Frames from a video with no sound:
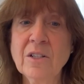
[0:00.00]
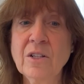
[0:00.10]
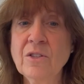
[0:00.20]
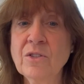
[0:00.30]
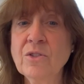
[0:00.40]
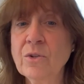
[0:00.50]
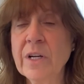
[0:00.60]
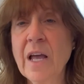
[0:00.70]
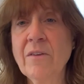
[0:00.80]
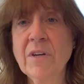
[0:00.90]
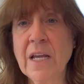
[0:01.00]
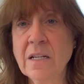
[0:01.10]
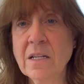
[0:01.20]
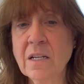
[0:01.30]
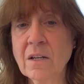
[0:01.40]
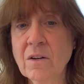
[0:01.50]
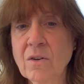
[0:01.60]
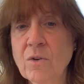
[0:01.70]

Does your story have an ending,